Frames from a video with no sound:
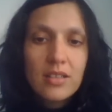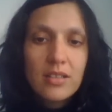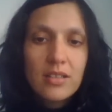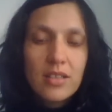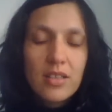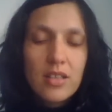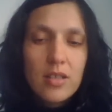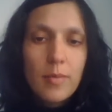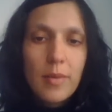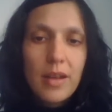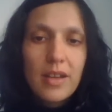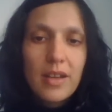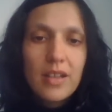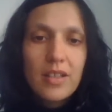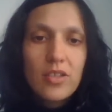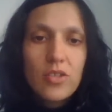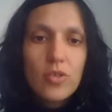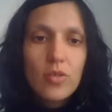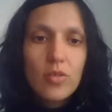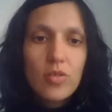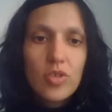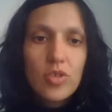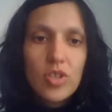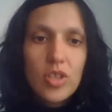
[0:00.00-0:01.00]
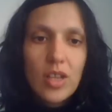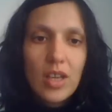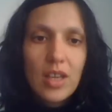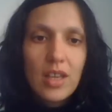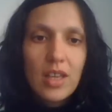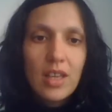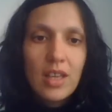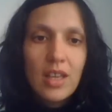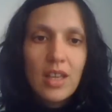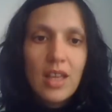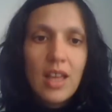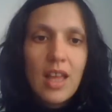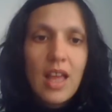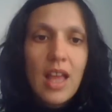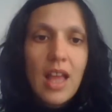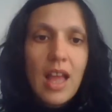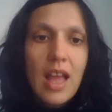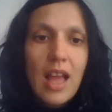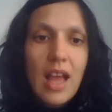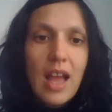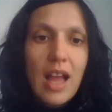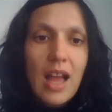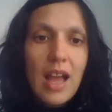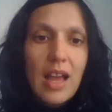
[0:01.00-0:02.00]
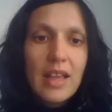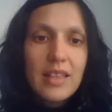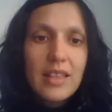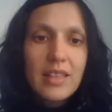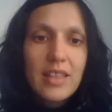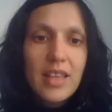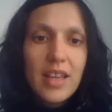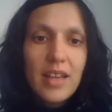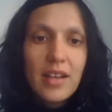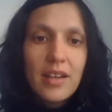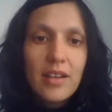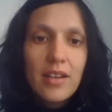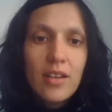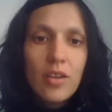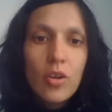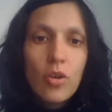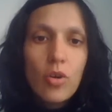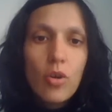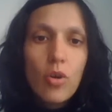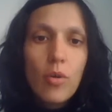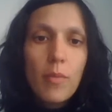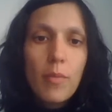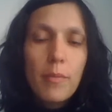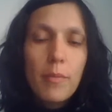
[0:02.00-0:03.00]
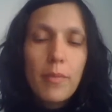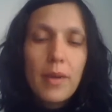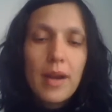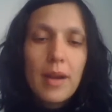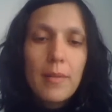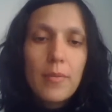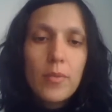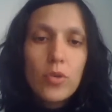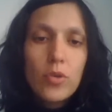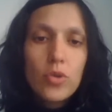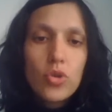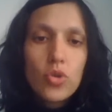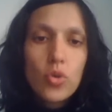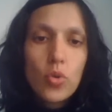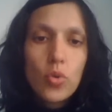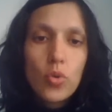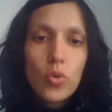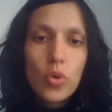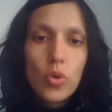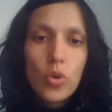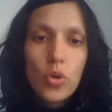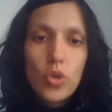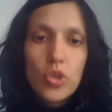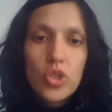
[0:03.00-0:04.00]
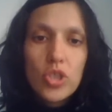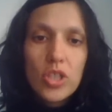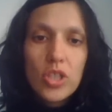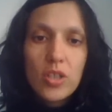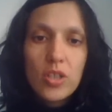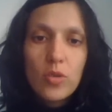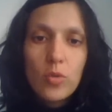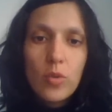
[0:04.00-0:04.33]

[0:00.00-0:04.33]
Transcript: In Spanish you'll say, ayer compramos un coche